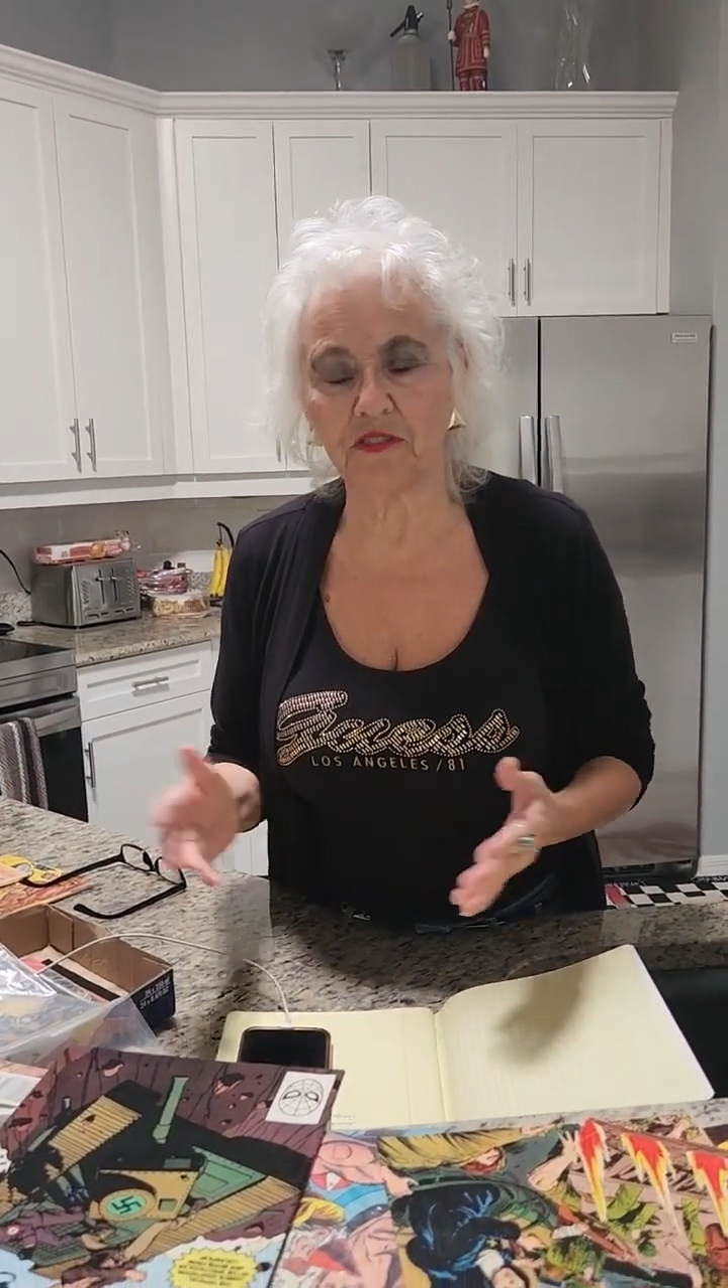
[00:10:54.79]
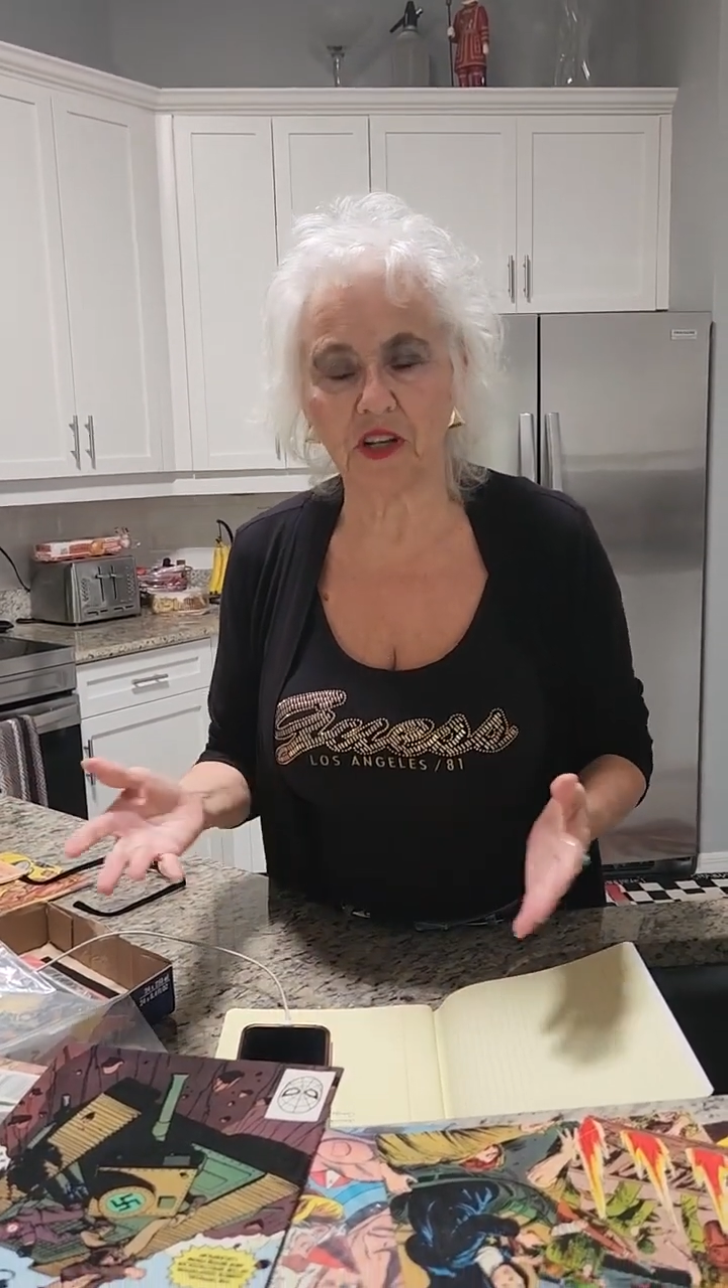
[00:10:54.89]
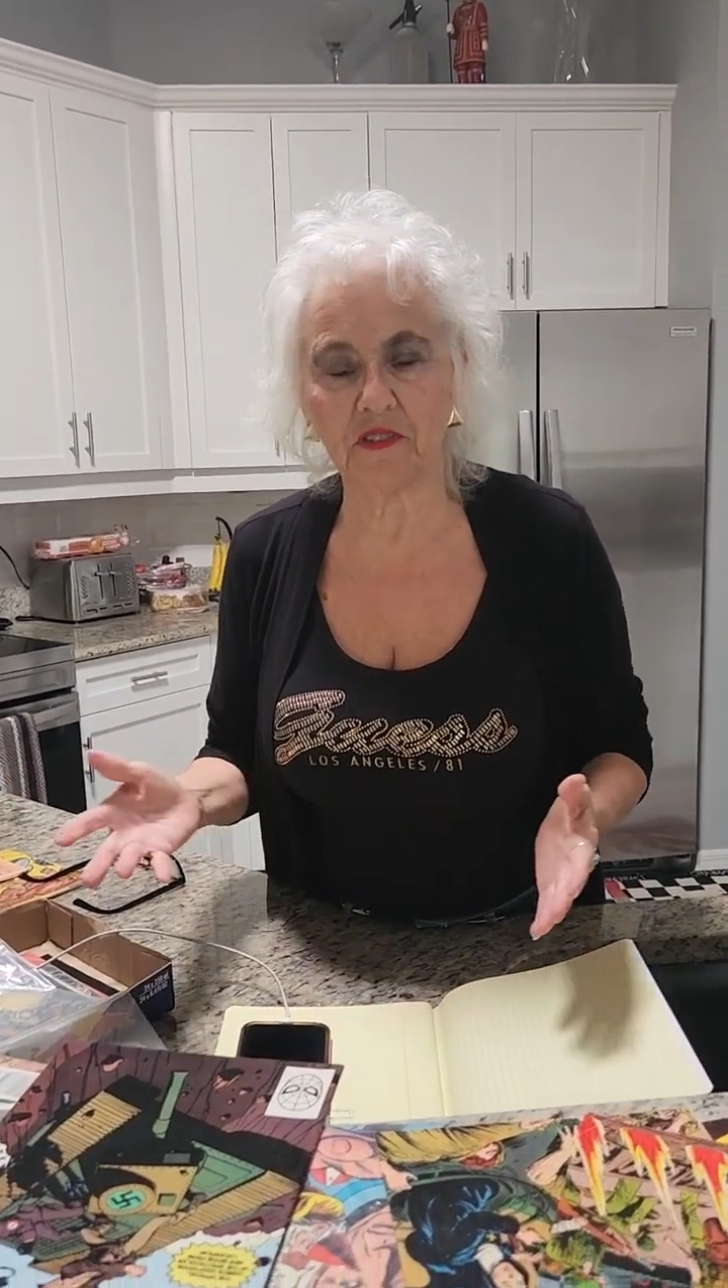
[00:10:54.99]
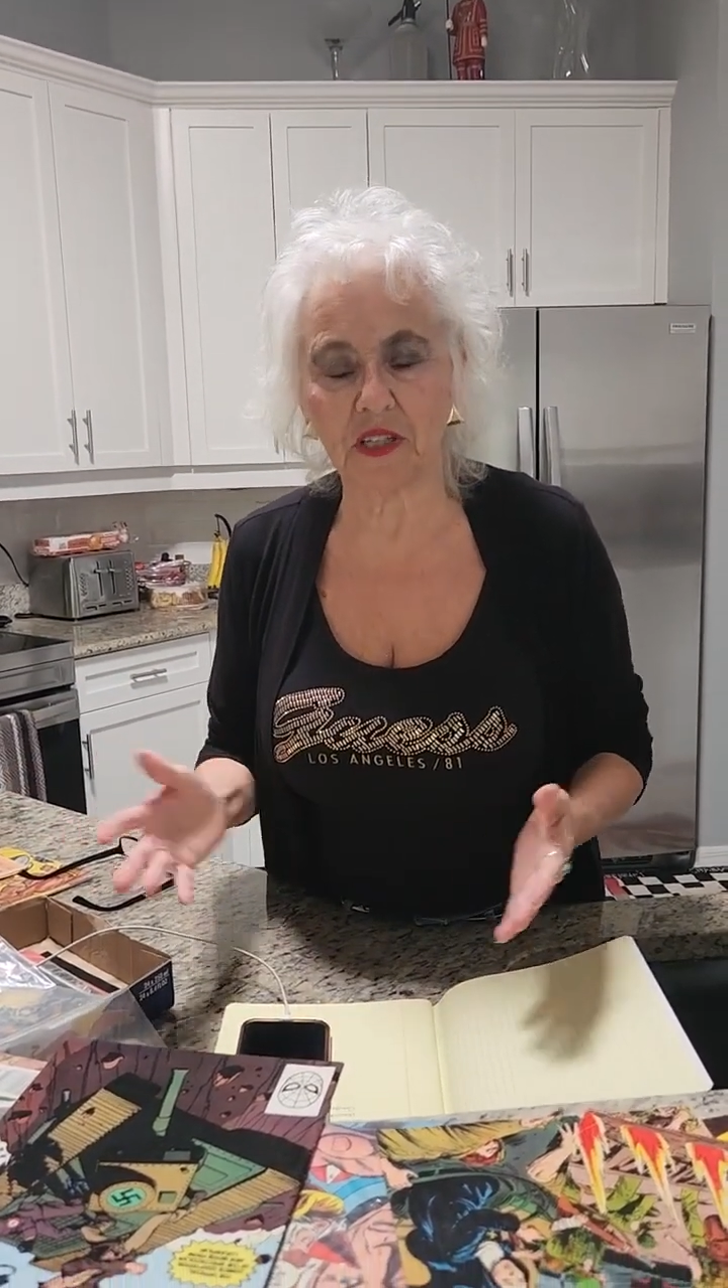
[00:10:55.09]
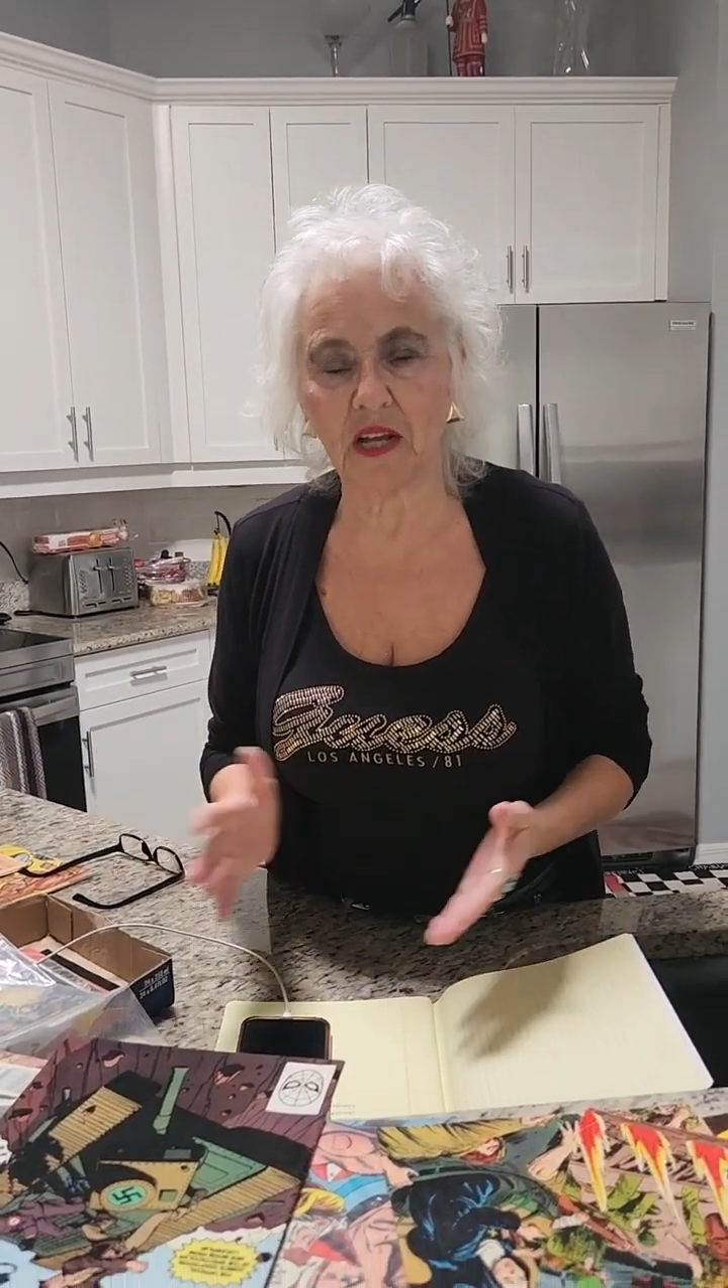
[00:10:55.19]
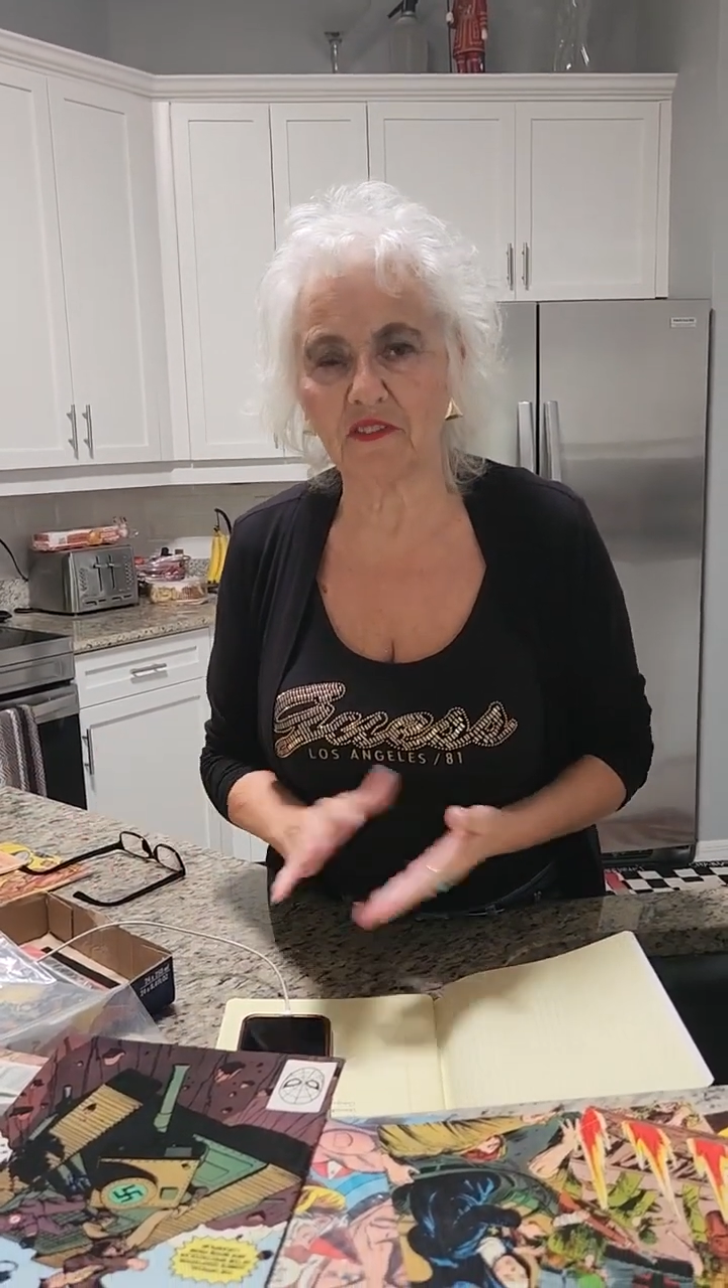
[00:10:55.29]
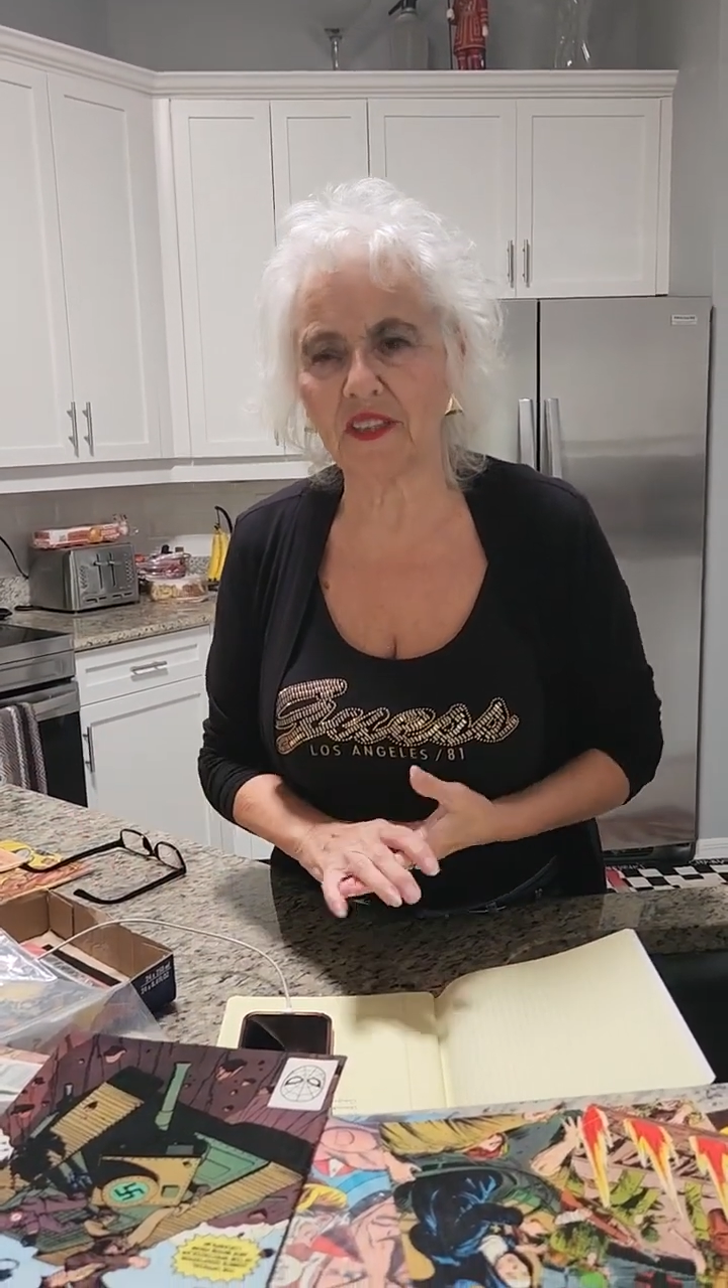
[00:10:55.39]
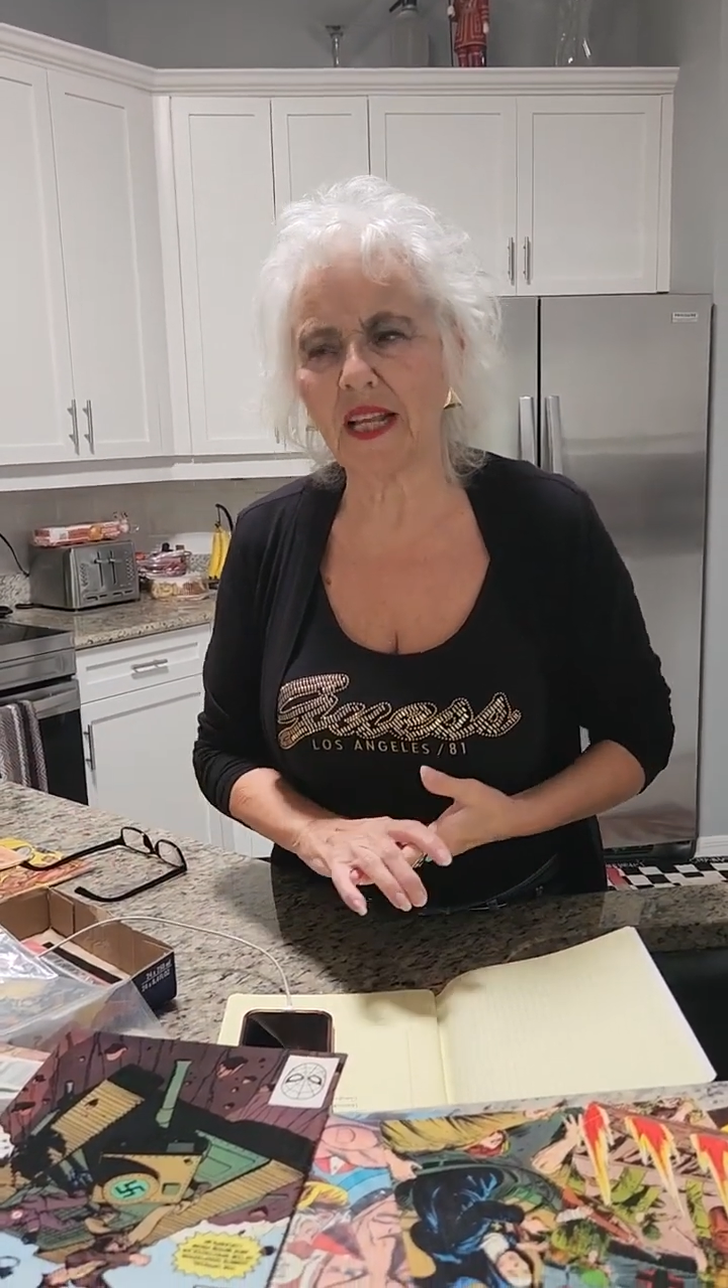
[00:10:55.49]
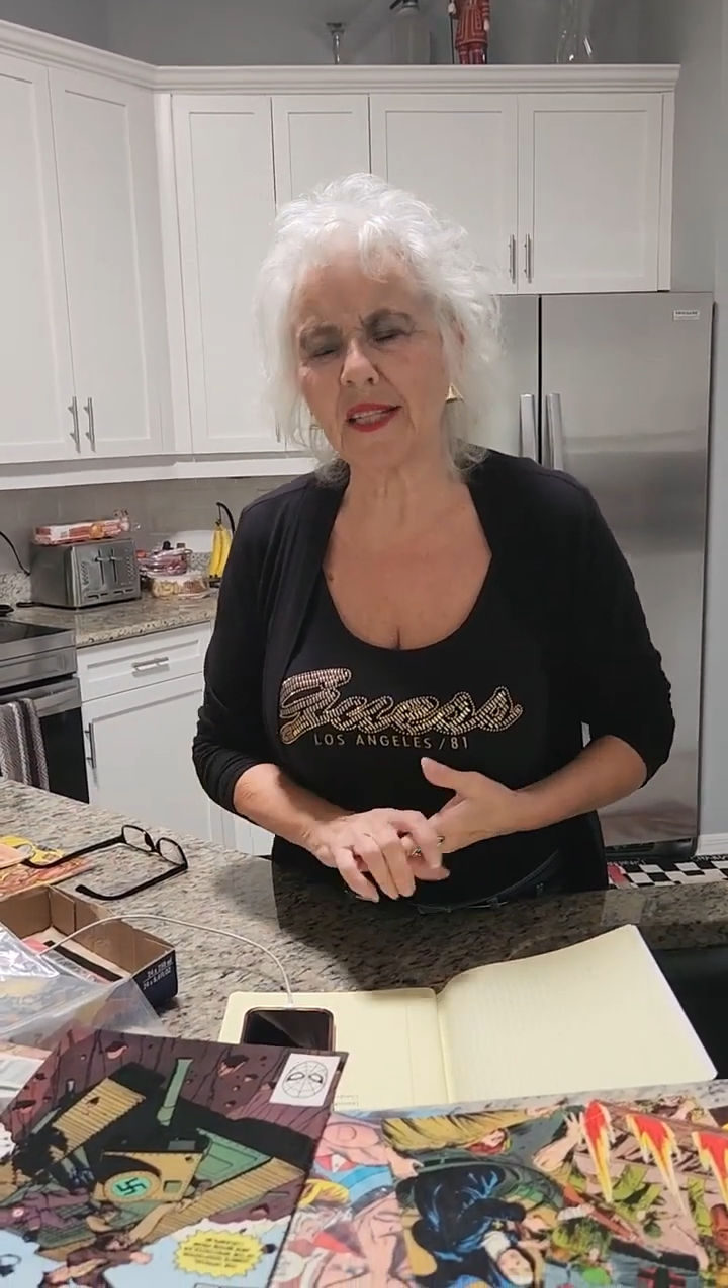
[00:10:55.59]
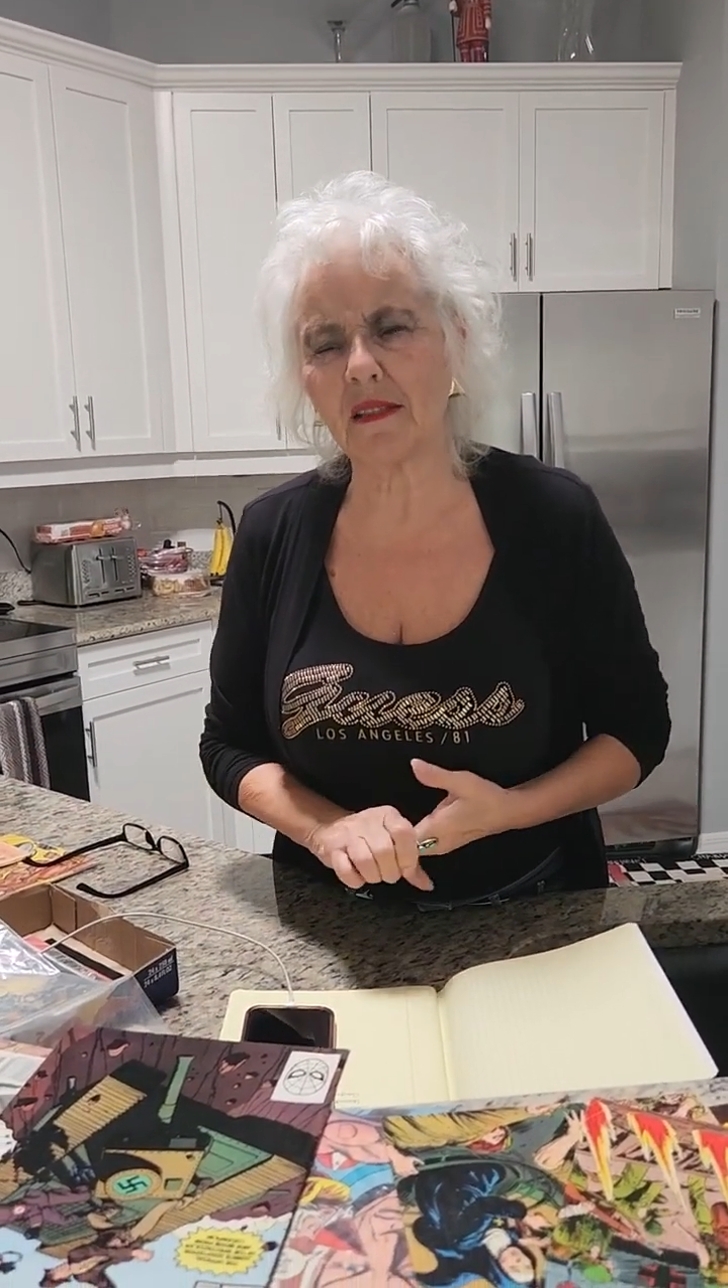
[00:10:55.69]
If you have a
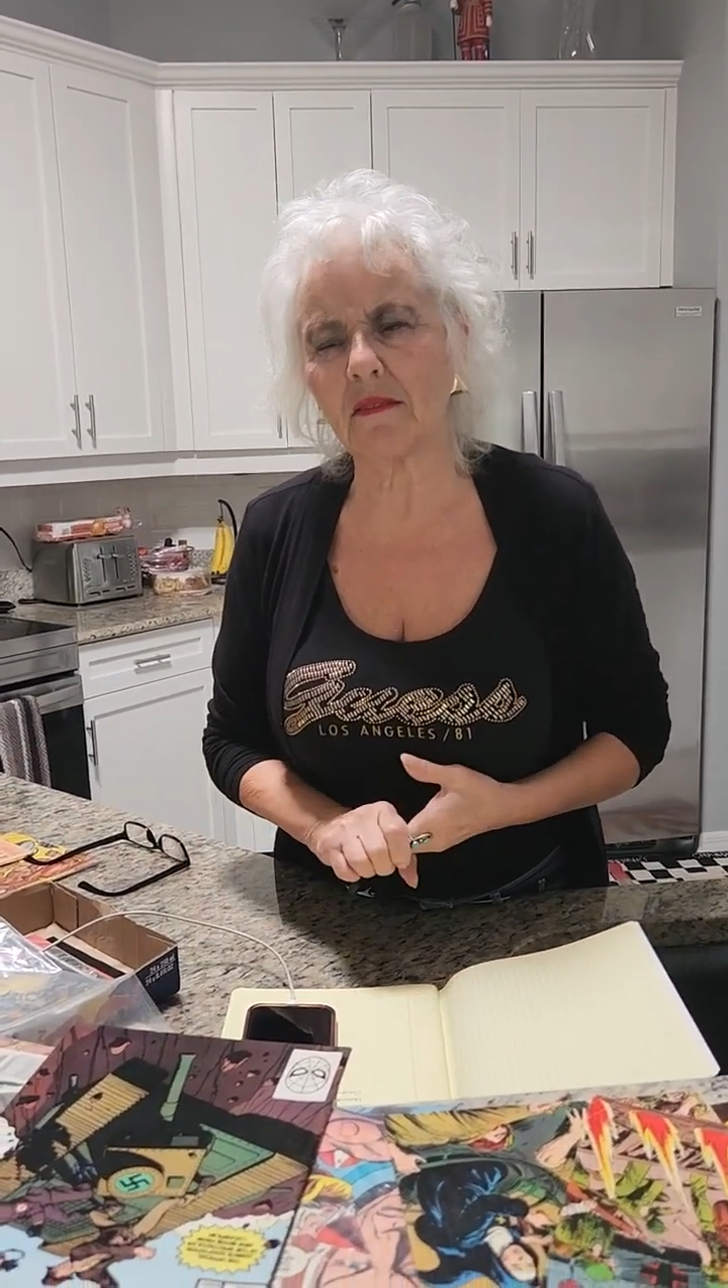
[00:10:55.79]
conflict,